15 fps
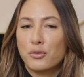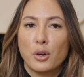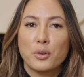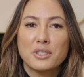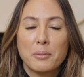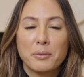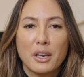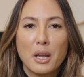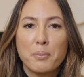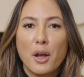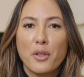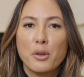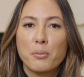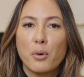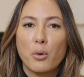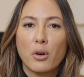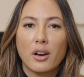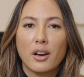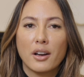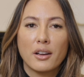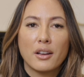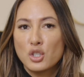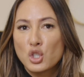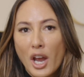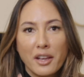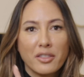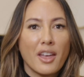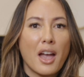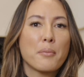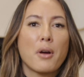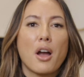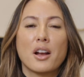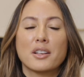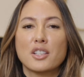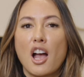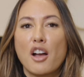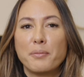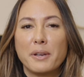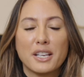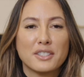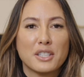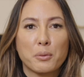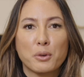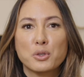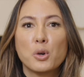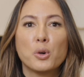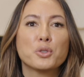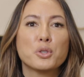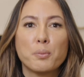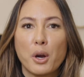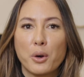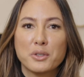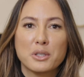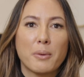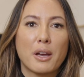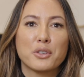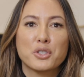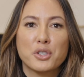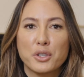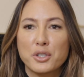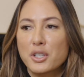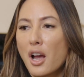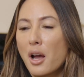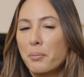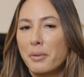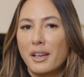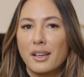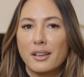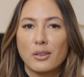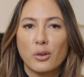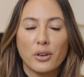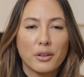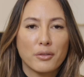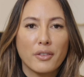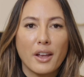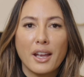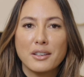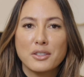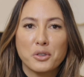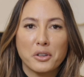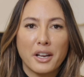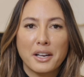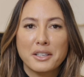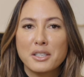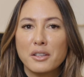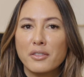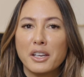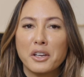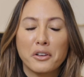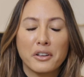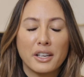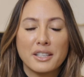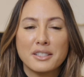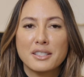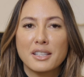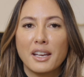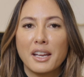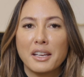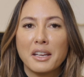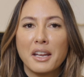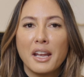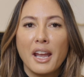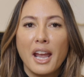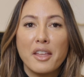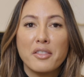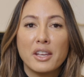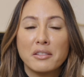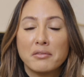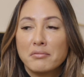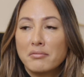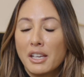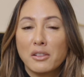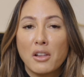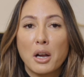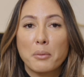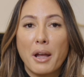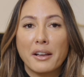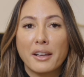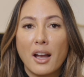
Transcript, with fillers: throw something up on the board, check that box off because they were told to post about a certain topic or an event or an activity or an incident, and then they log back